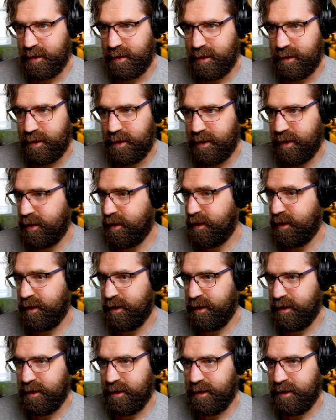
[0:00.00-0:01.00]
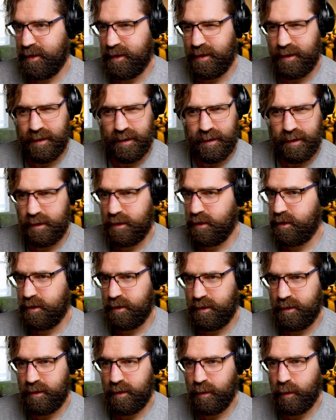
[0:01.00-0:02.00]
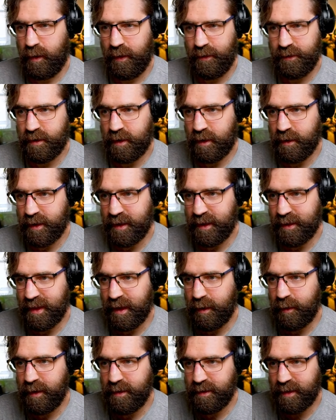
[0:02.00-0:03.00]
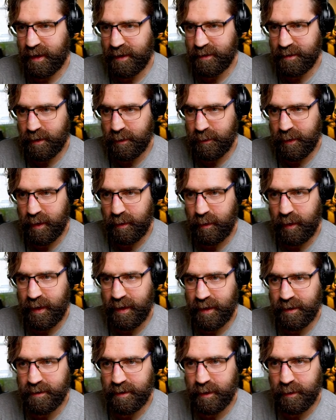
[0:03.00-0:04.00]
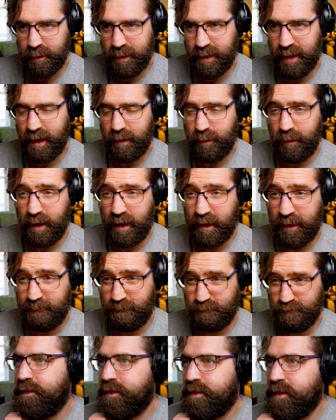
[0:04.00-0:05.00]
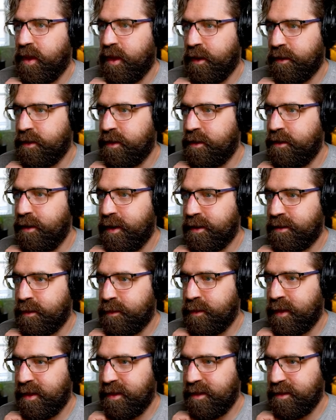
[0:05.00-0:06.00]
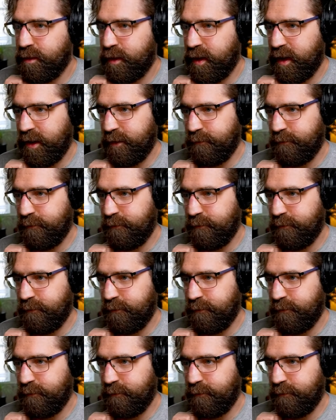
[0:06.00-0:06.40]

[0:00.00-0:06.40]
The 1s can't connect that way, so that has to go up that way, that has to go up that way. Oh, so the 2 has to come down this way.